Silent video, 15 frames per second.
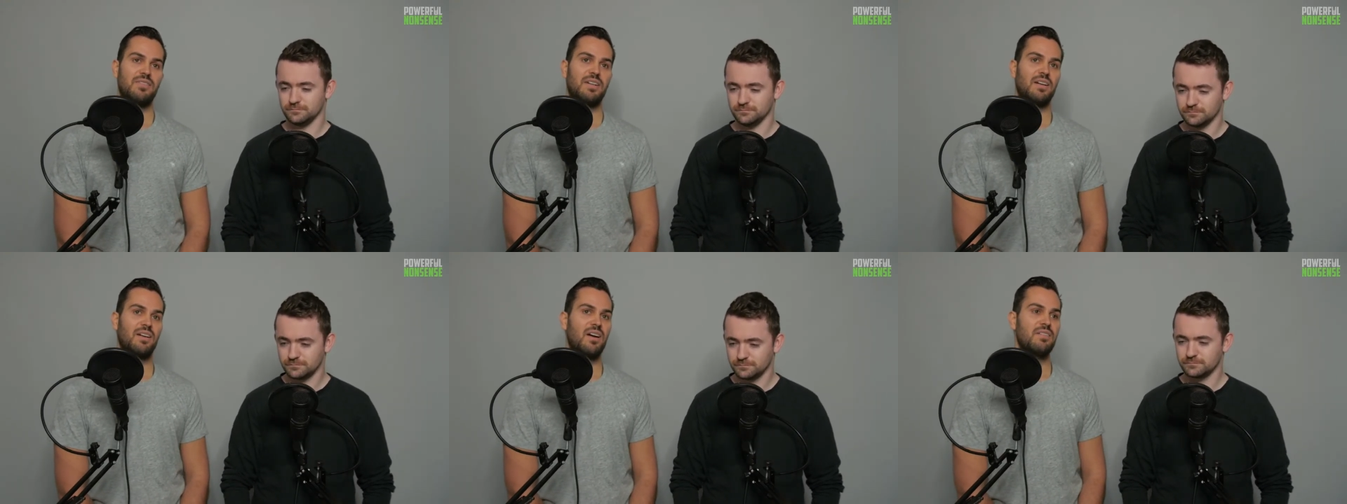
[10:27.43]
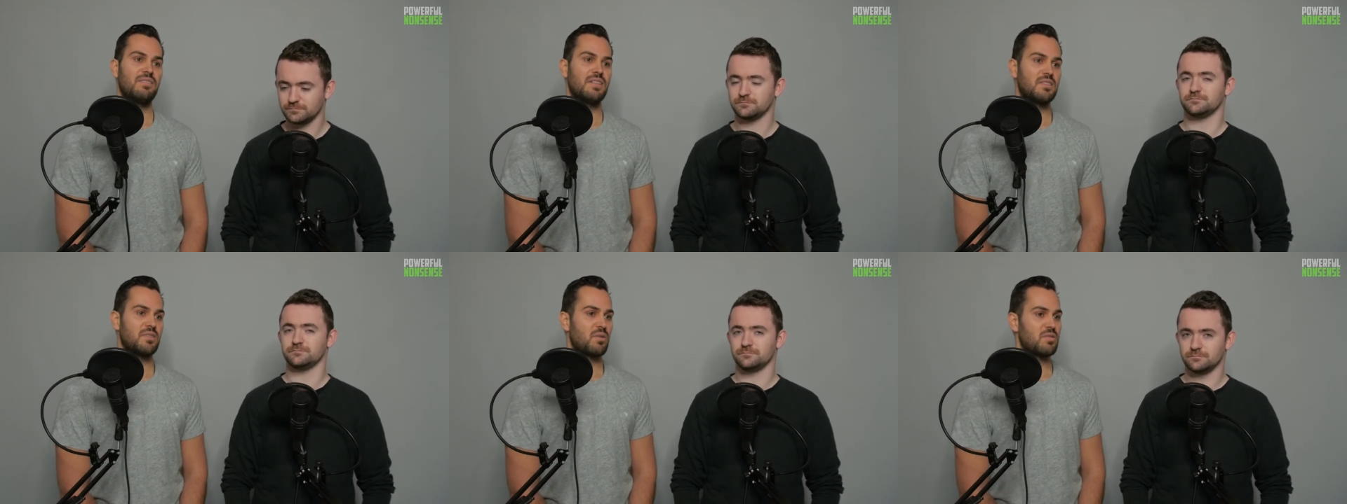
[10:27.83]
Speaker 1: I think life
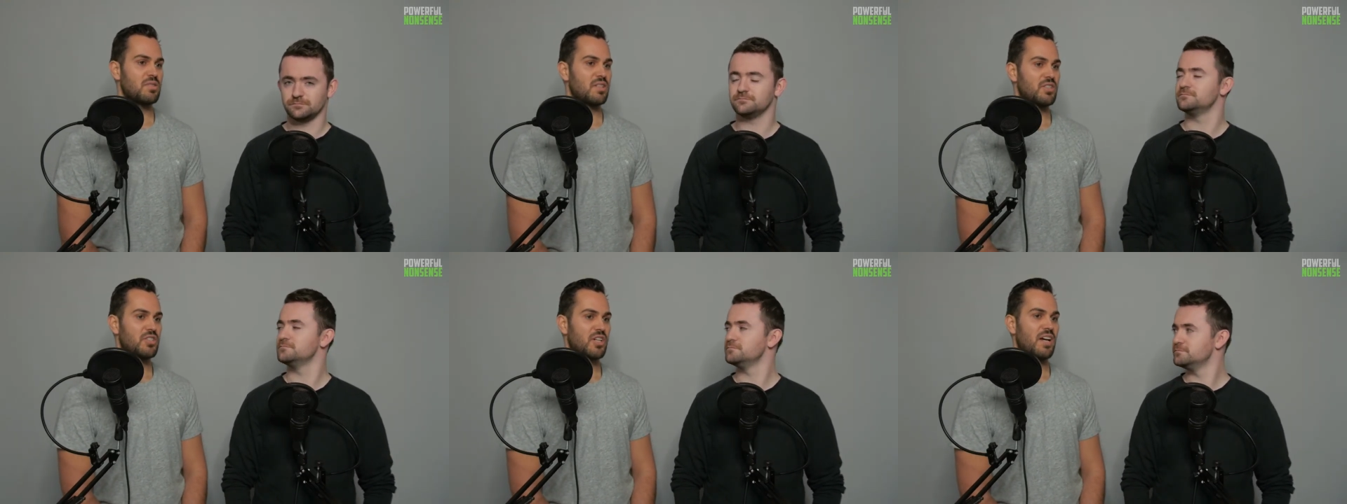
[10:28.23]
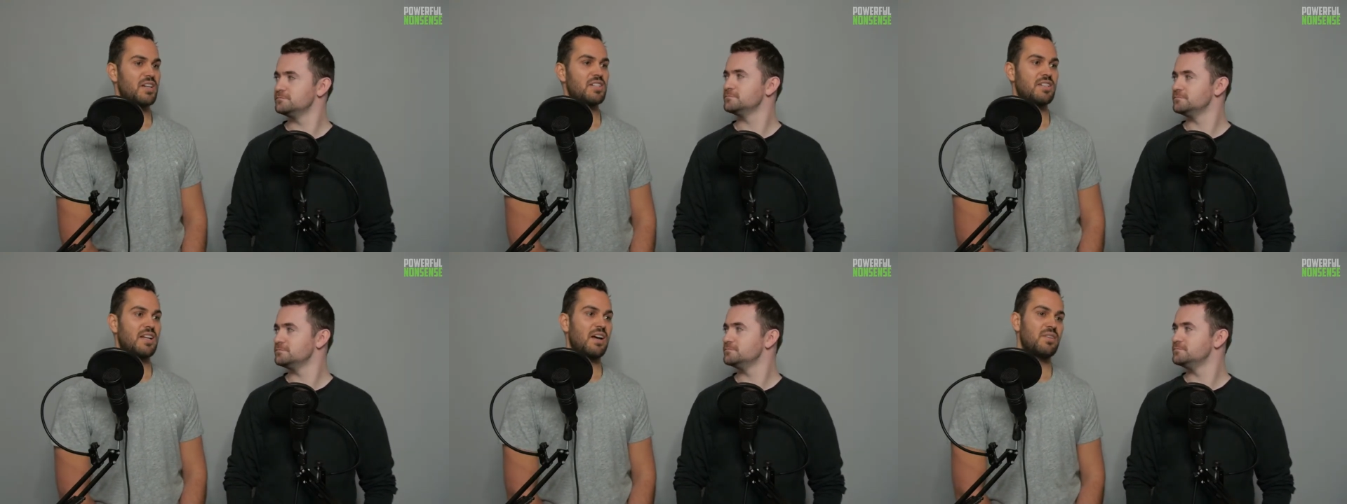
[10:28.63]
is constantly
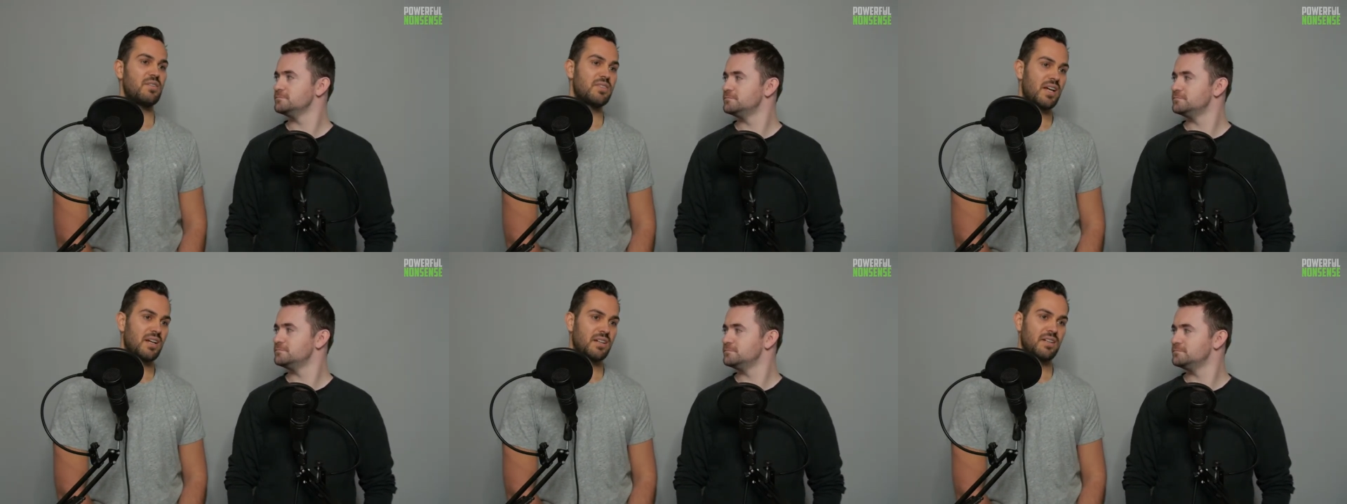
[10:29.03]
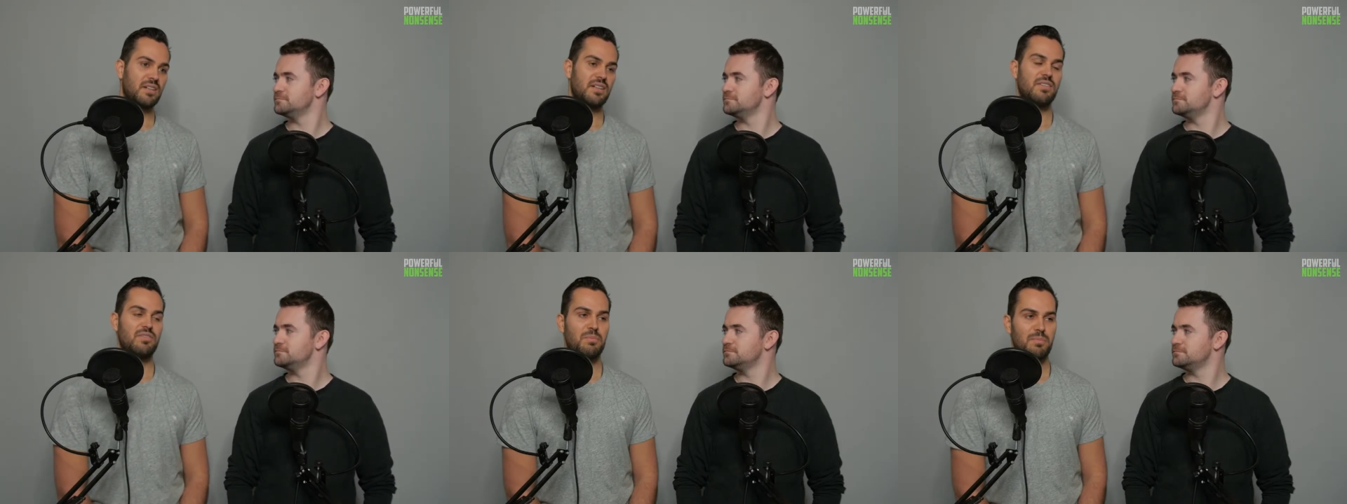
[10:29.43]
changing. Now you're taking
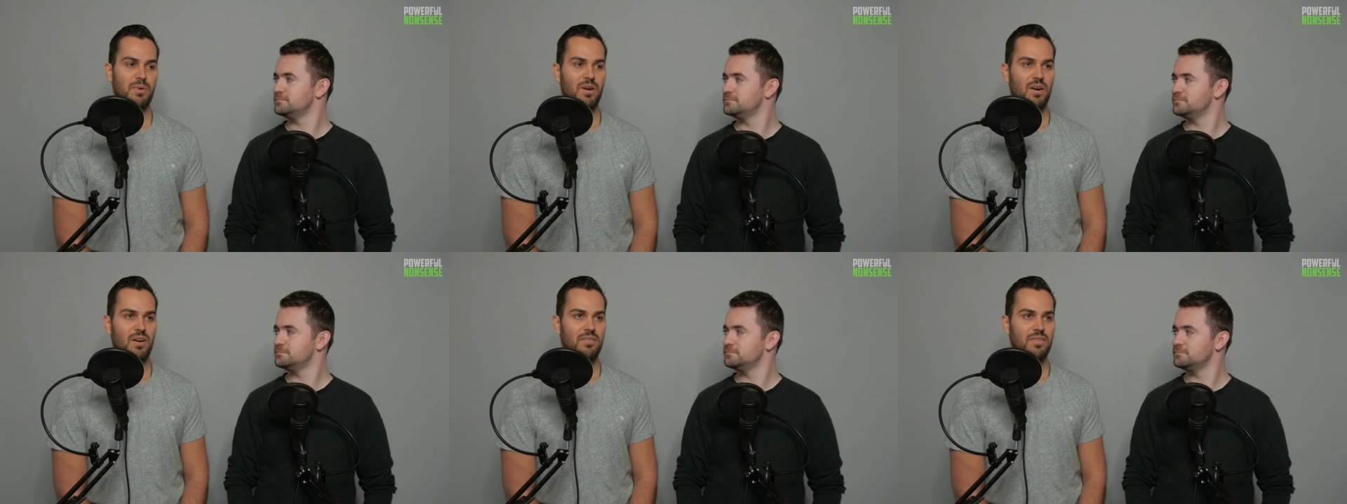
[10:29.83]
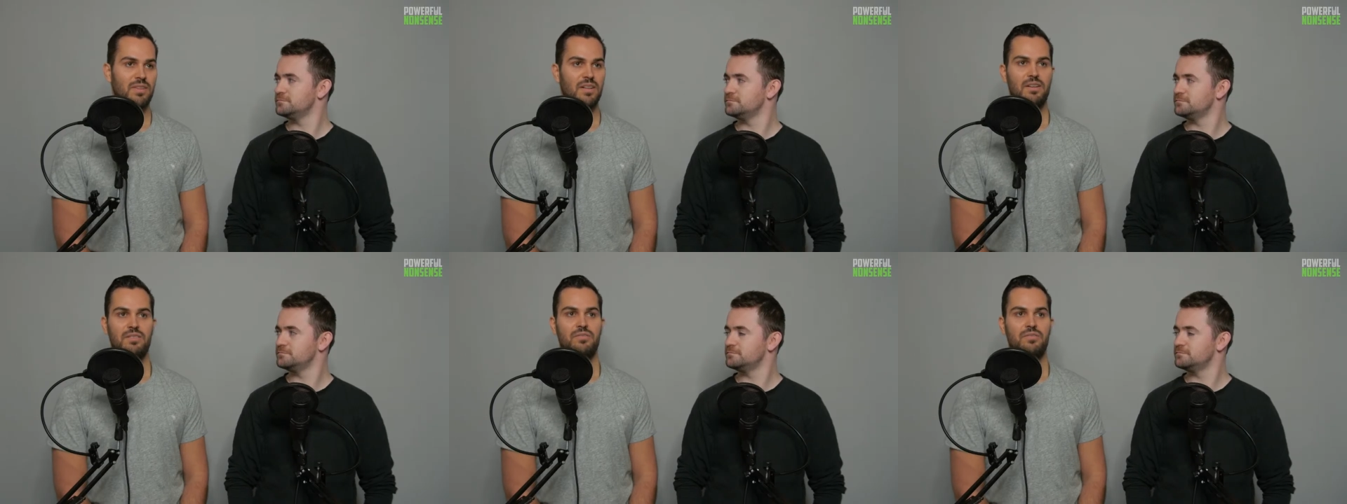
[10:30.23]
a different path.